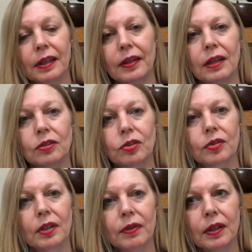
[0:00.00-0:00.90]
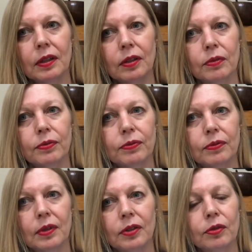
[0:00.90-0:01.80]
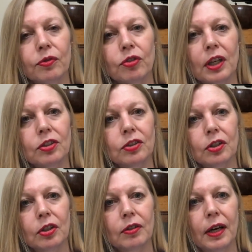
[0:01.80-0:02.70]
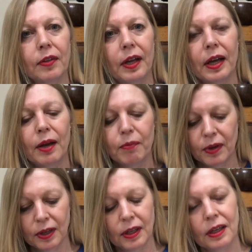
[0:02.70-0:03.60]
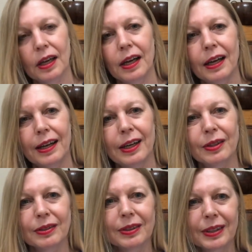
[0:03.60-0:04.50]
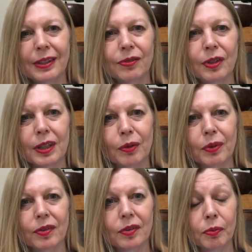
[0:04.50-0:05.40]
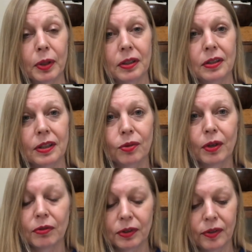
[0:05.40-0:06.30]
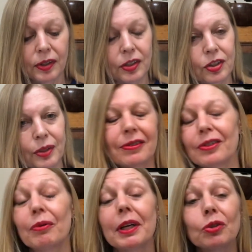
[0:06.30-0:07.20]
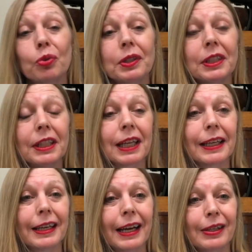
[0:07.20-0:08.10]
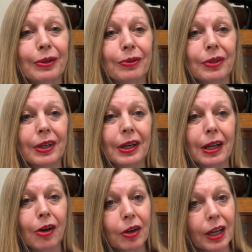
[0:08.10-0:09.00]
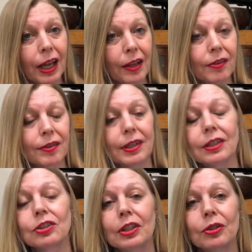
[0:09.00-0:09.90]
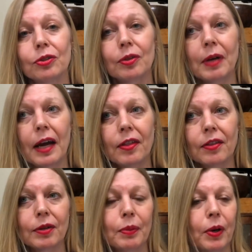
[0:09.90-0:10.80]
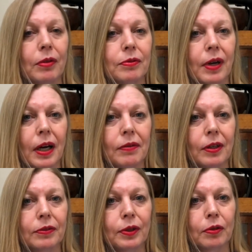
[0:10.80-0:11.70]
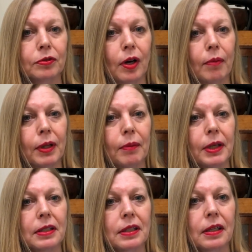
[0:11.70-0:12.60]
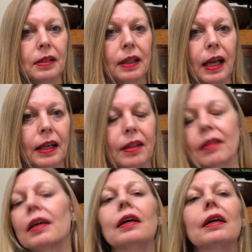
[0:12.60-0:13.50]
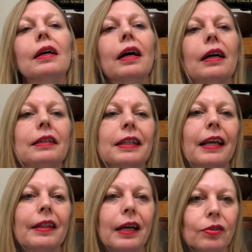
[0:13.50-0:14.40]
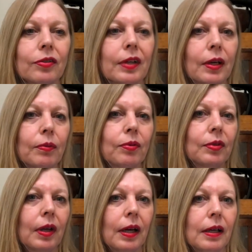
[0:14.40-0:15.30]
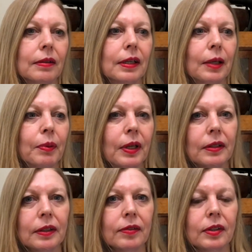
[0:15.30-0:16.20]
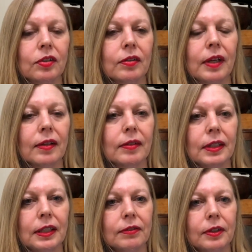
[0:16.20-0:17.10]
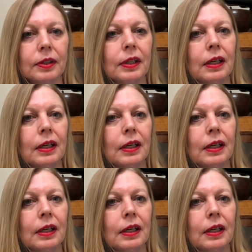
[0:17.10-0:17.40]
And that'll just give it enough stretch to go around the hem. And it gives you a little bit of stability as well for your stitching. So when I'm twin needling, I use a longer length stitch. I use either 3.5 or 4 millimetre length. And again, that just helps keeping your stitches nice and even.